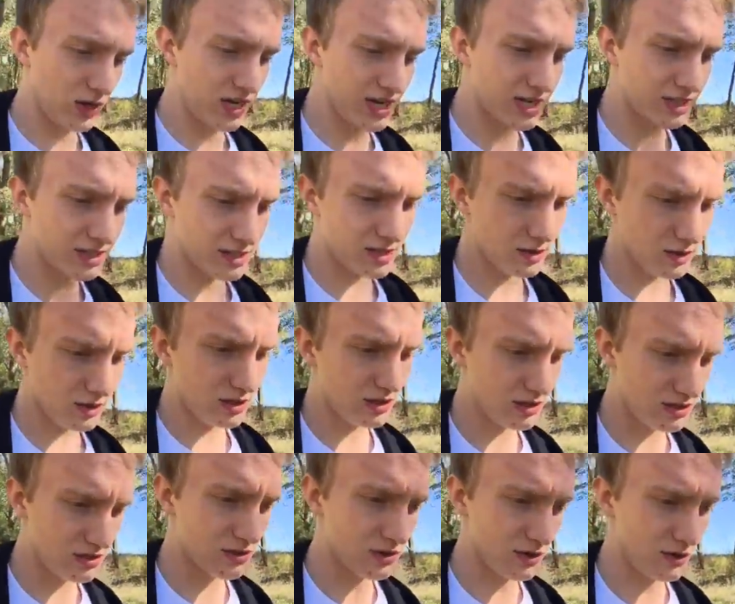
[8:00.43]
weeks,
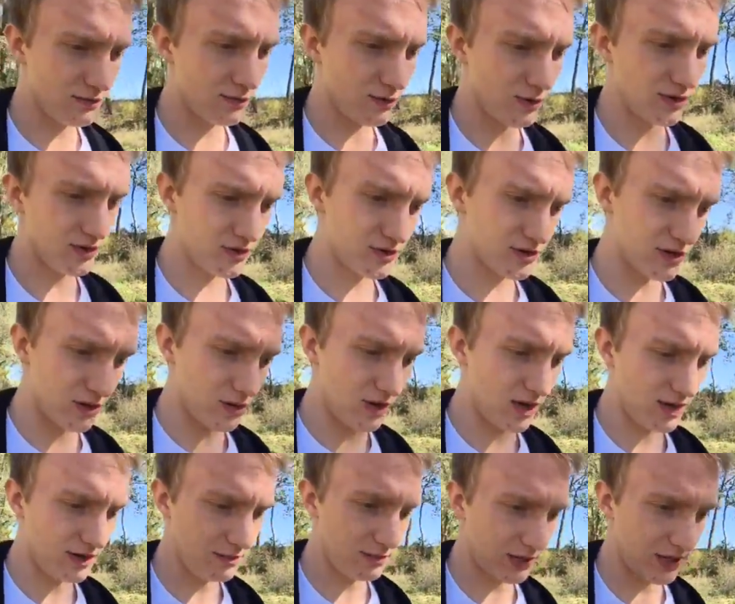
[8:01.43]
so forth and so
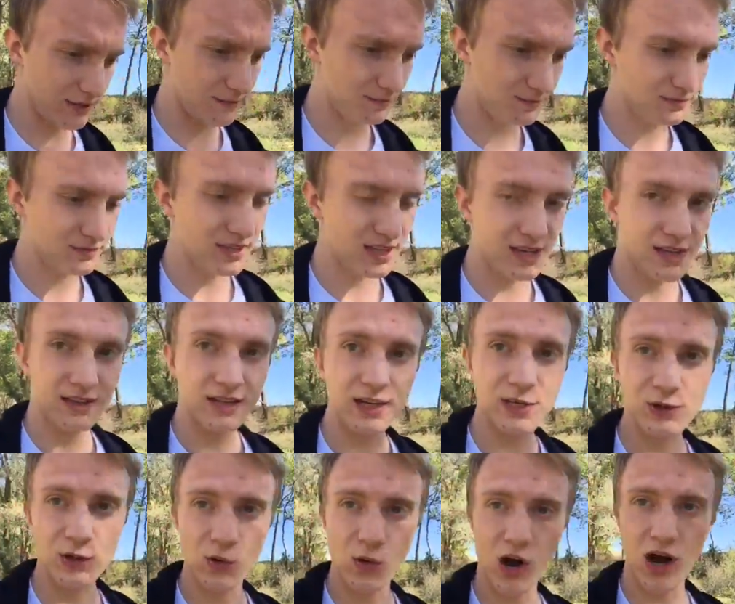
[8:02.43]
on. But
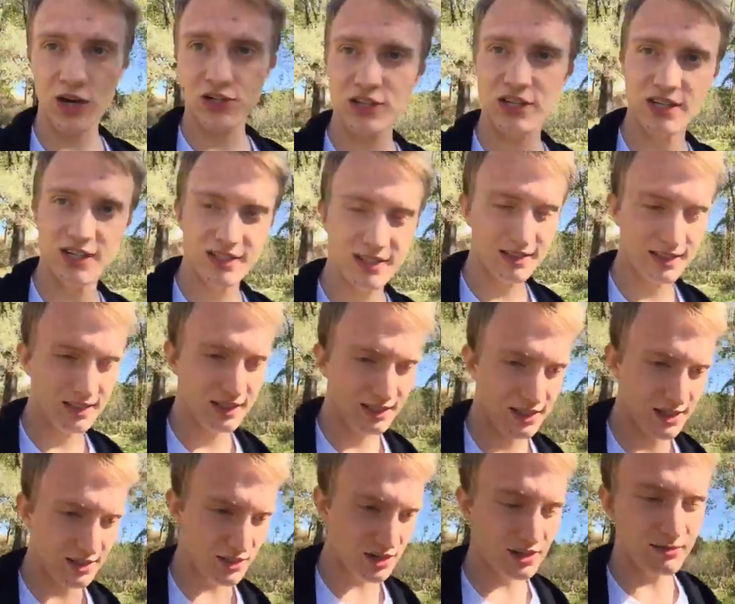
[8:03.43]
thanks for watching.
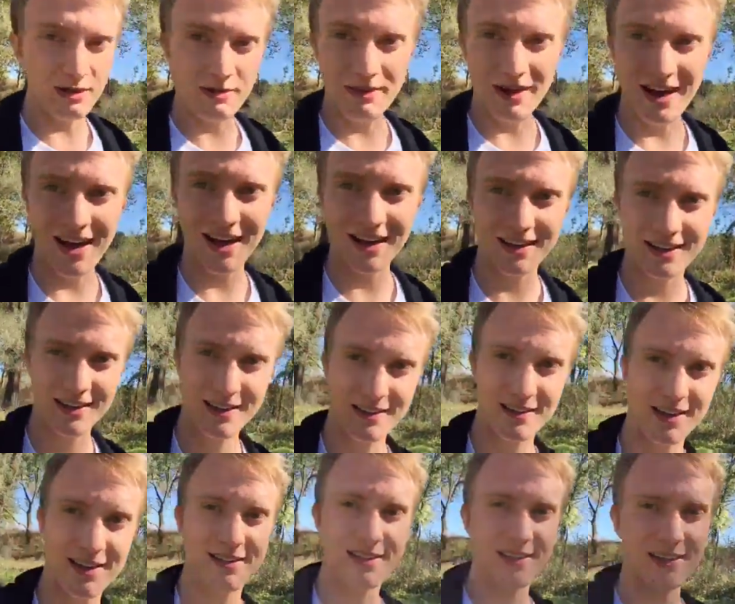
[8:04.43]
It's good to be back.
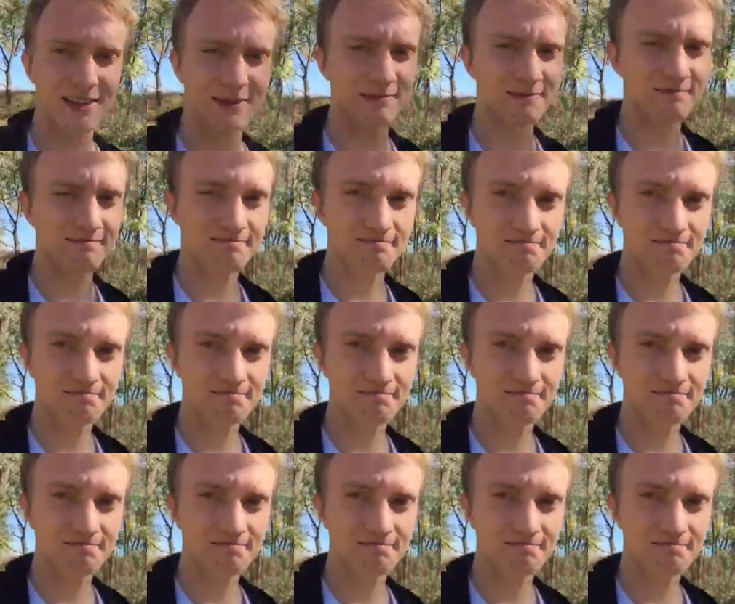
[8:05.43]
Glad to